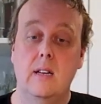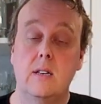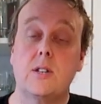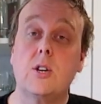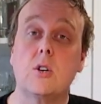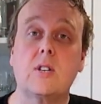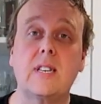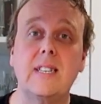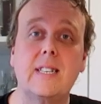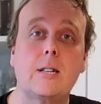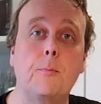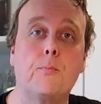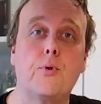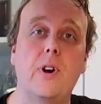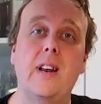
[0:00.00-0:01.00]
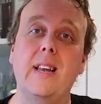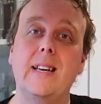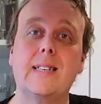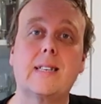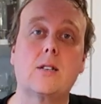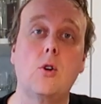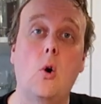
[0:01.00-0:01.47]
So since the bread
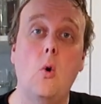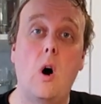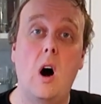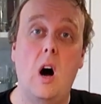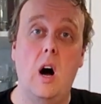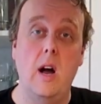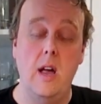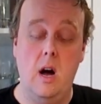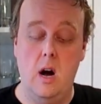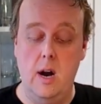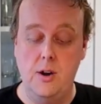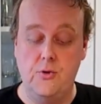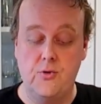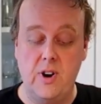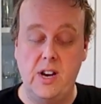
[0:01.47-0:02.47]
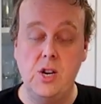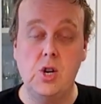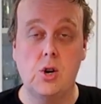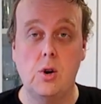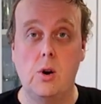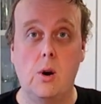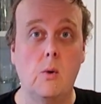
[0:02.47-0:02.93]
is so high
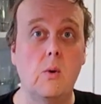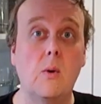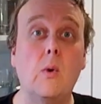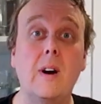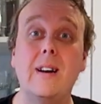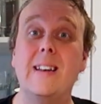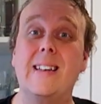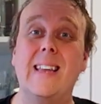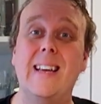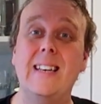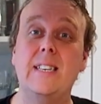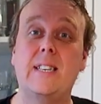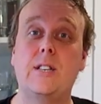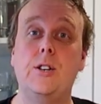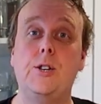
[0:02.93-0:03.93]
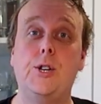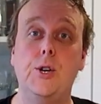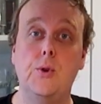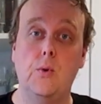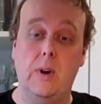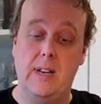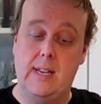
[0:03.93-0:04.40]
hydration, what it tends to
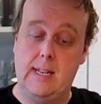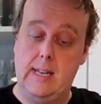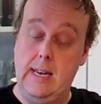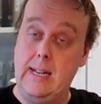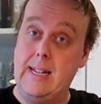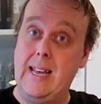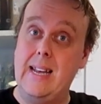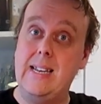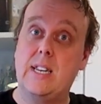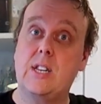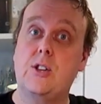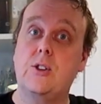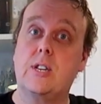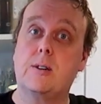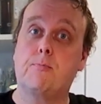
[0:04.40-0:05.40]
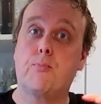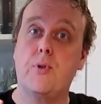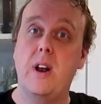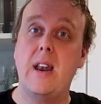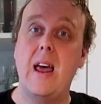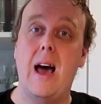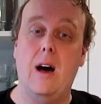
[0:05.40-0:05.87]
do is it tends to
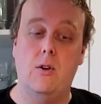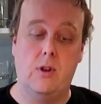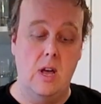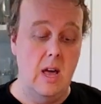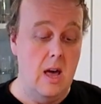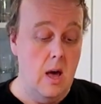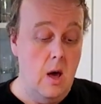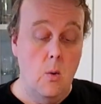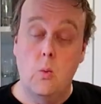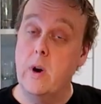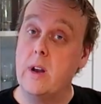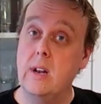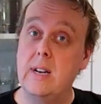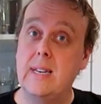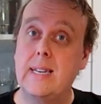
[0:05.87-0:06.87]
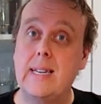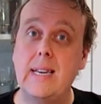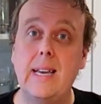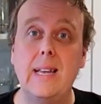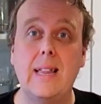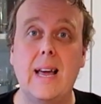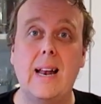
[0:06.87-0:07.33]
spread out. we're going to
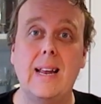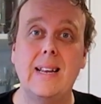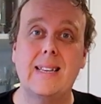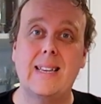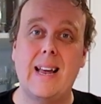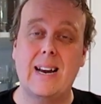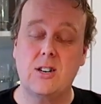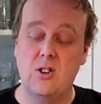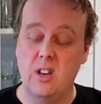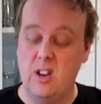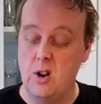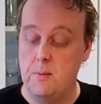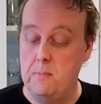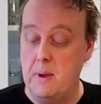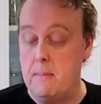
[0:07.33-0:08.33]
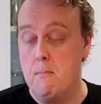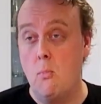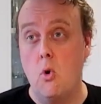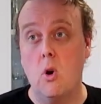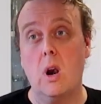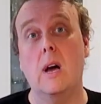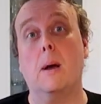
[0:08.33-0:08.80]
see that it's actually going to be
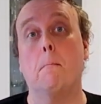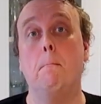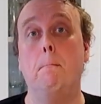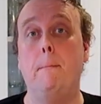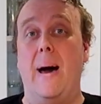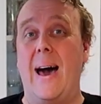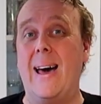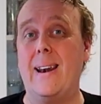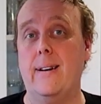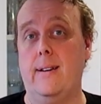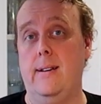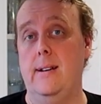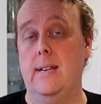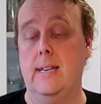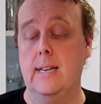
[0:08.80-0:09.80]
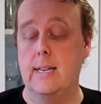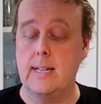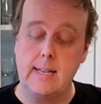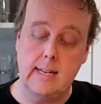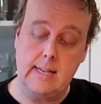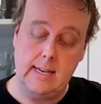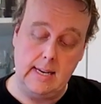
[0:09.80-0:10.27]
more like batter
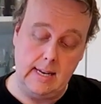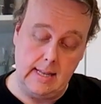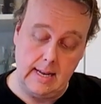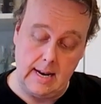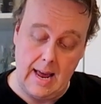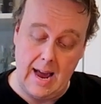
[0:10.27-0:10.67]
consistency than